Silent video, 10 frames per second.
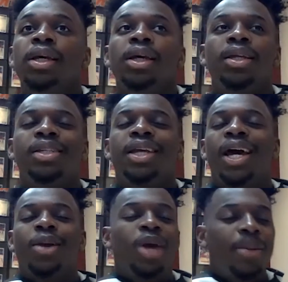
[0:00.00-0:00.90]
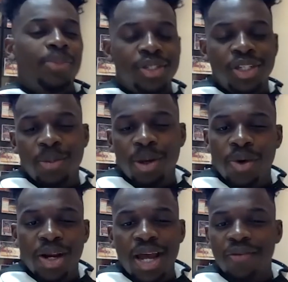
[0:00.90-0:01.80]
And to kind of wrap this up, I
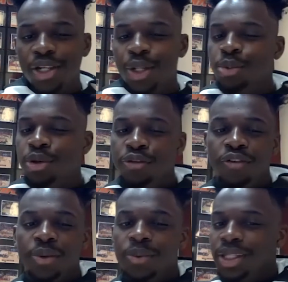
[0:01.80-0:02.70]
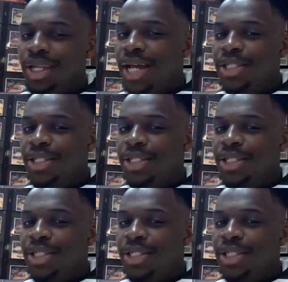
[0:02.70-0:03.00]
want to have a little bit of fun with the last